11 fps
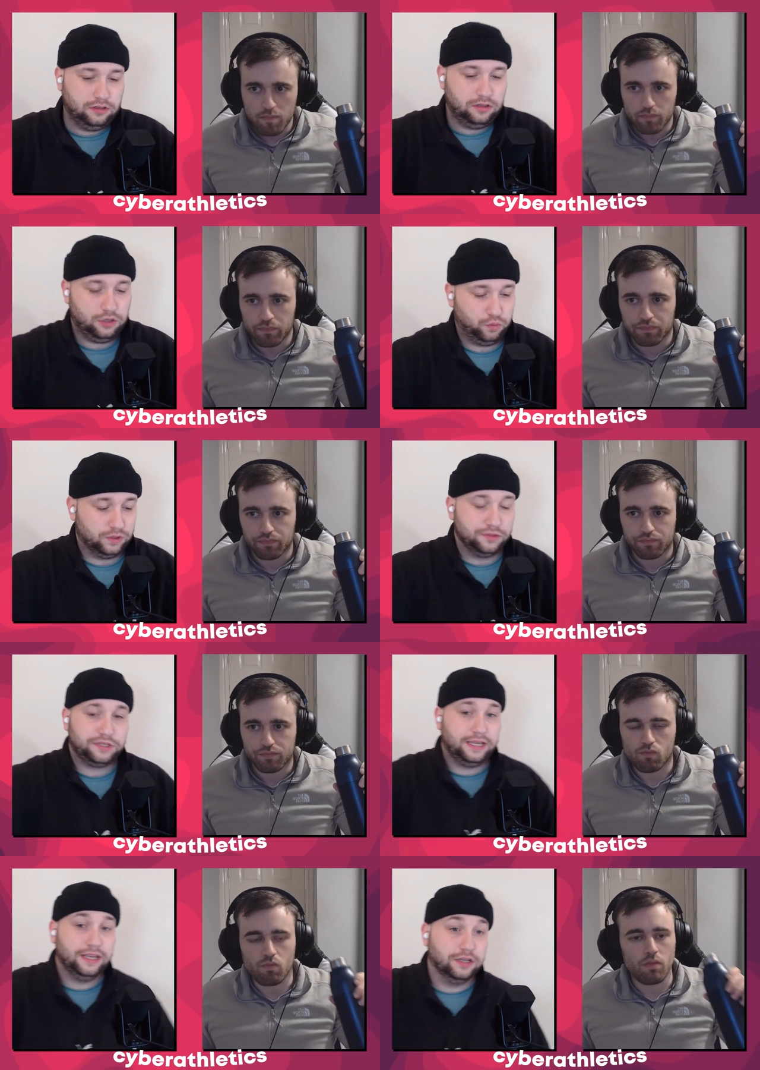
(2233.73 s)
Speaker 1: you
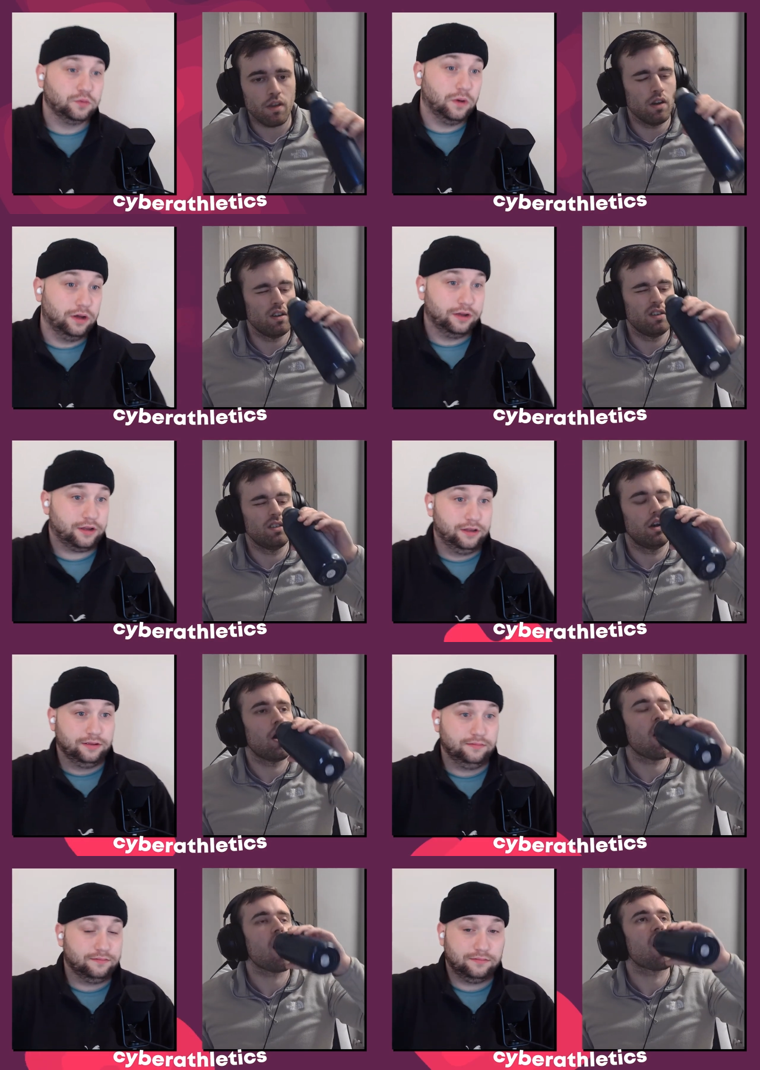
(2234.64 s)
will see it as
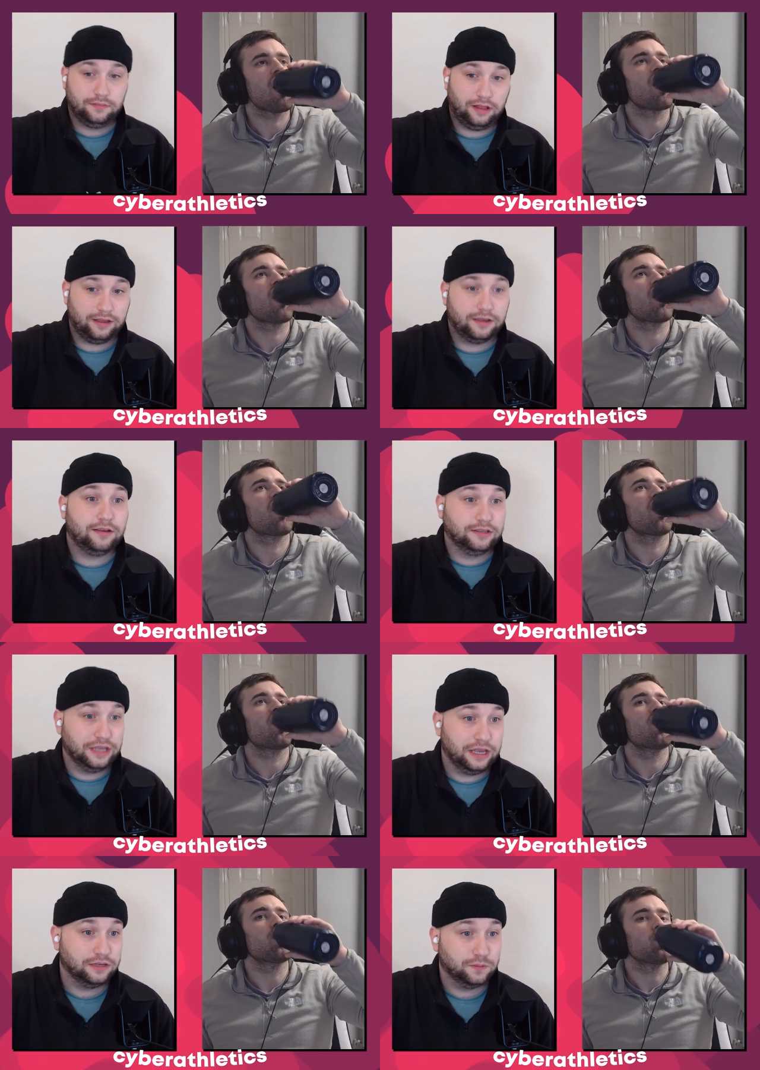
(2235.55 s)
work, like
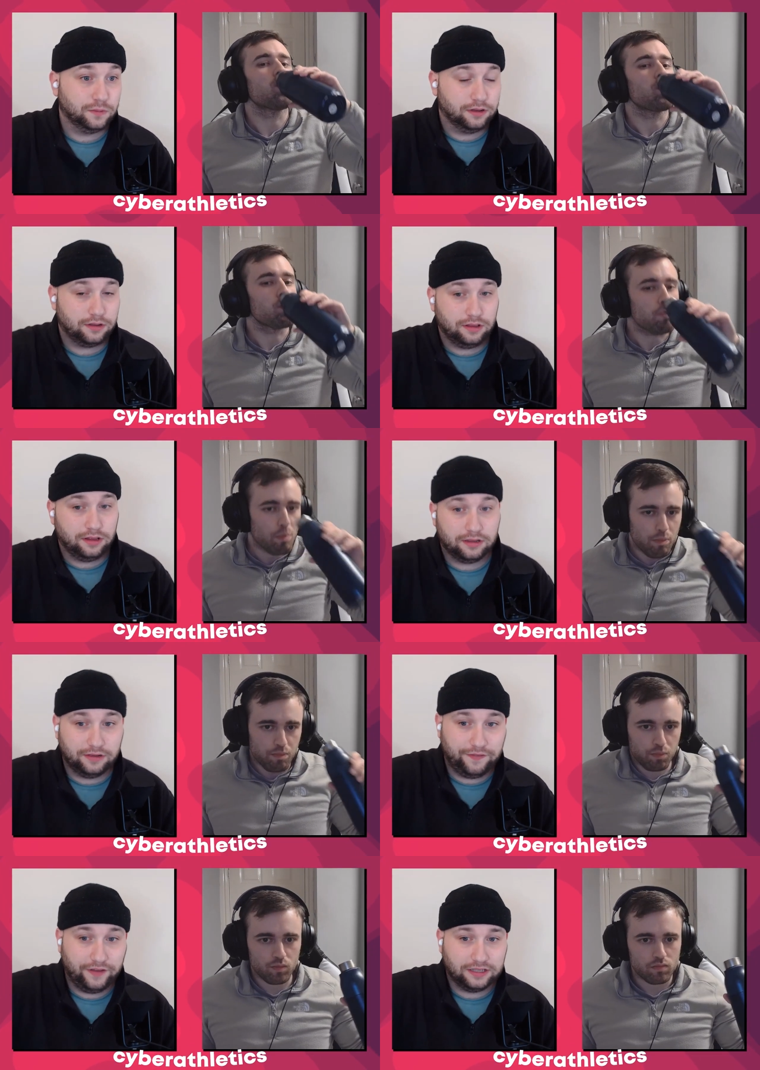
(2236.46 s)
because it is work,
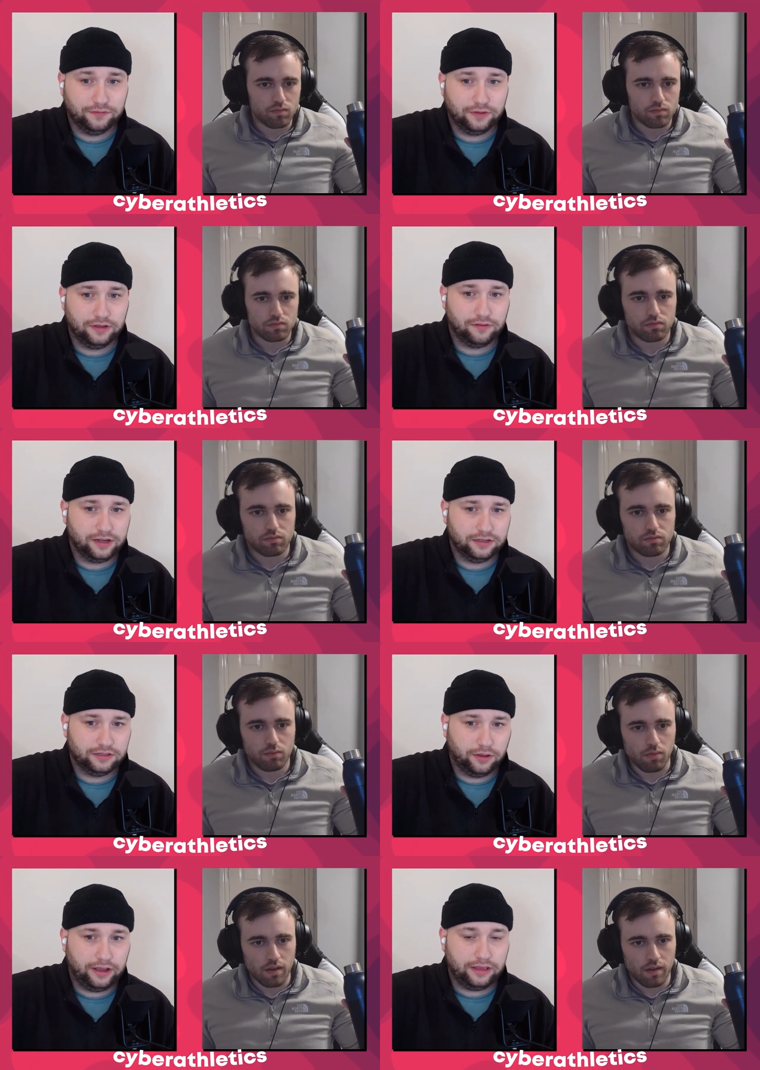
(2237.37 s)
like effectively,
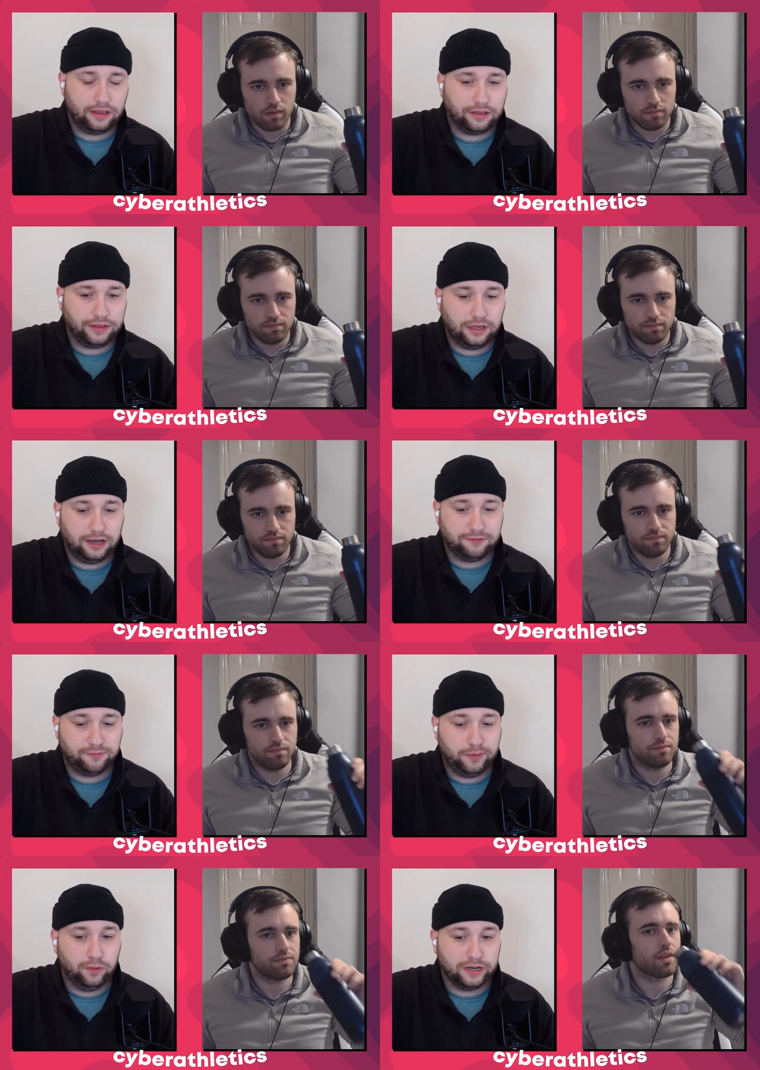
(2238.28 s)
right? So I, I think you
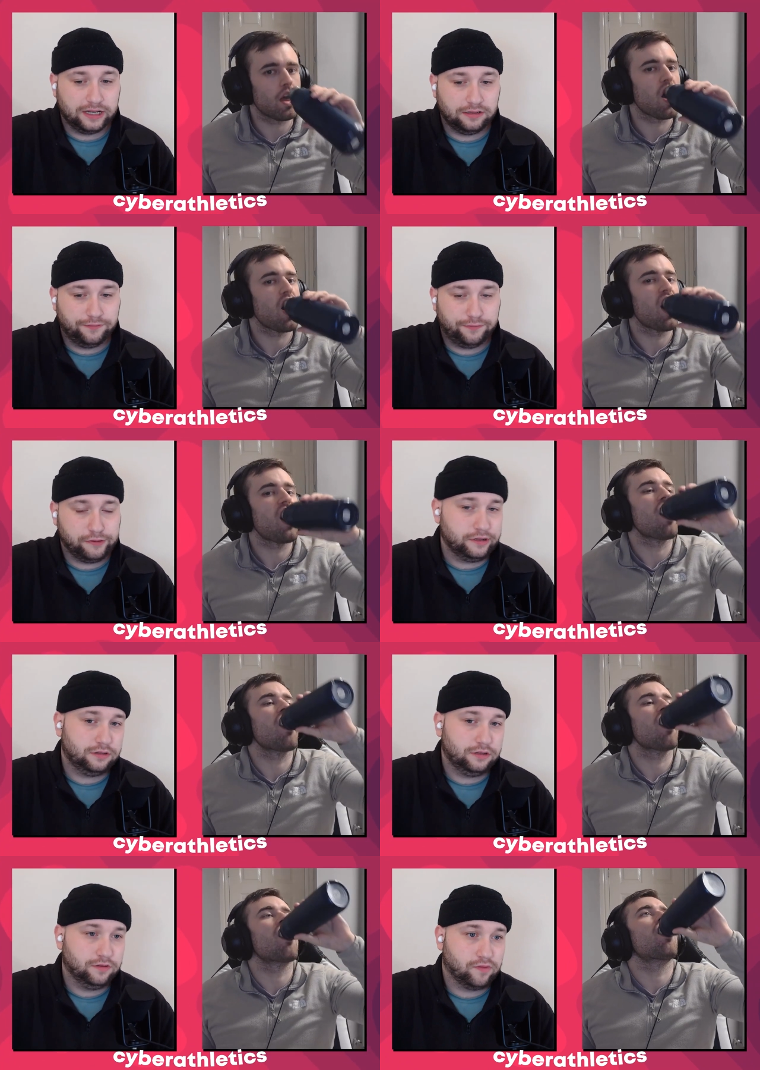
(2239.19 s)
have to be willing for
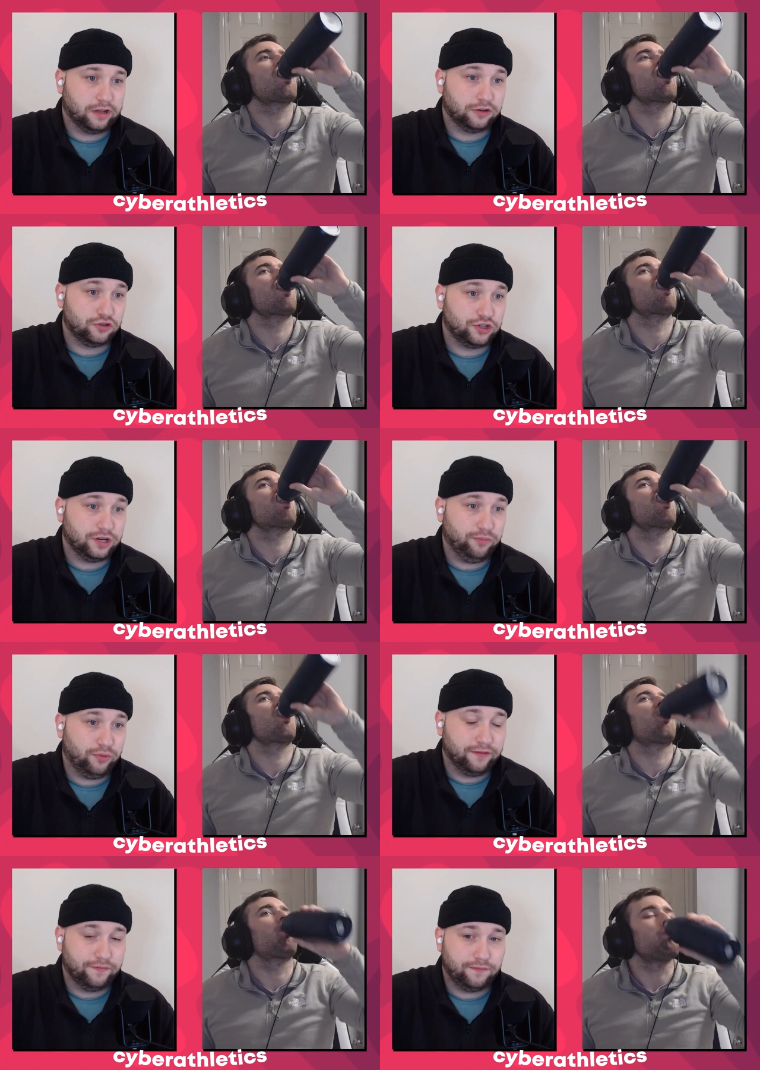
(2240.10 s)
your relationship
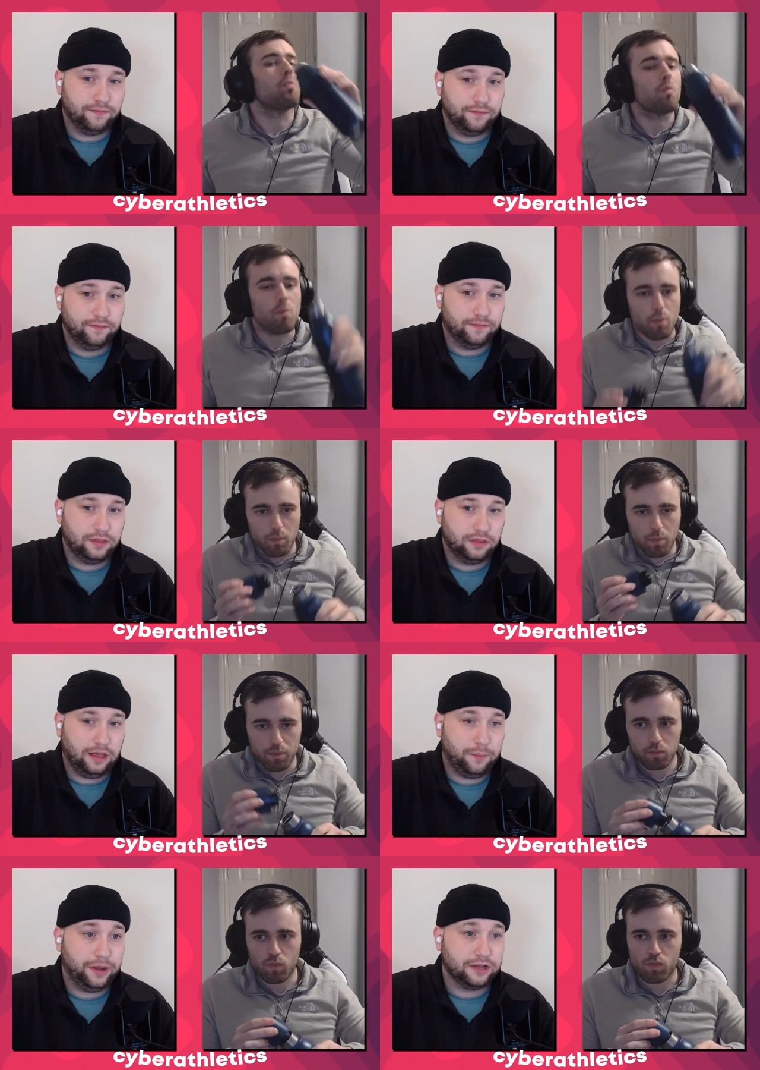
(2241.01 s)
with
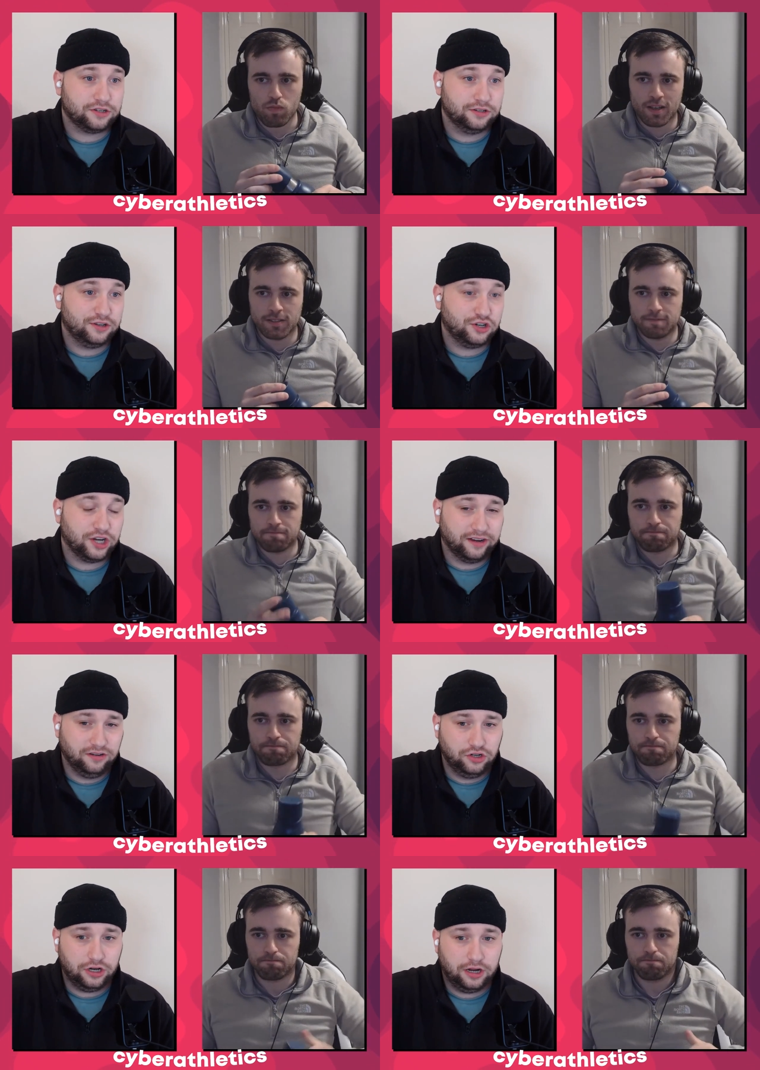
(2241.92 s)
that passion to
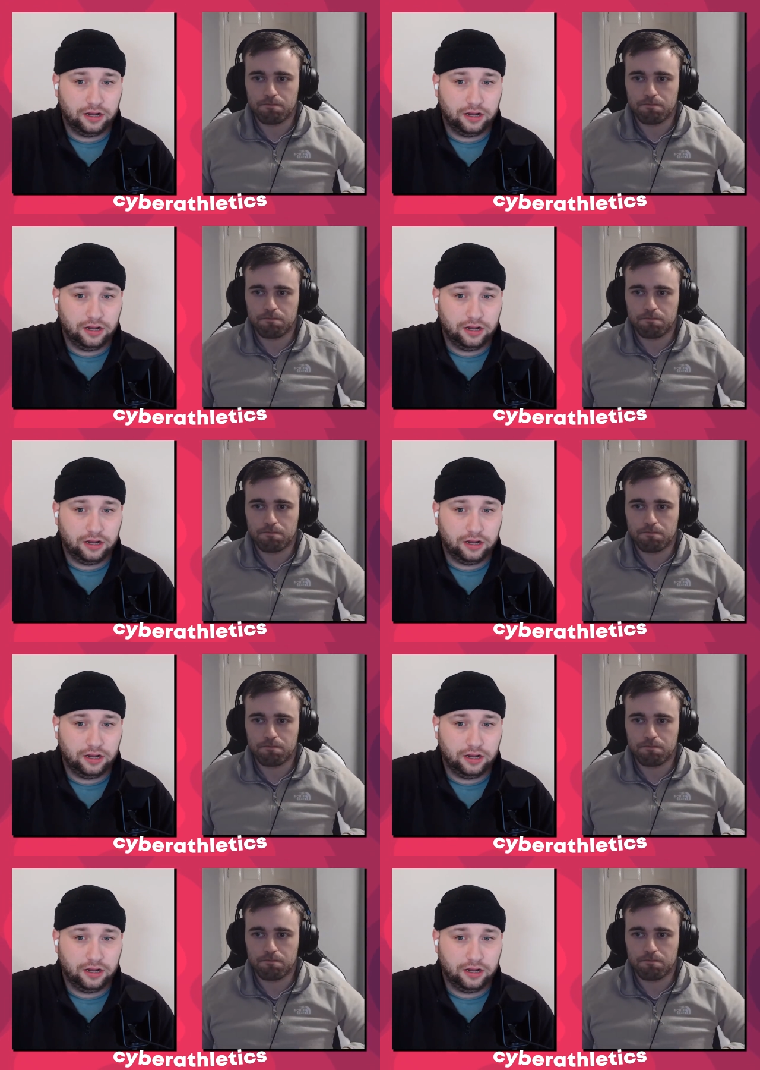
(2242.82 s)
change.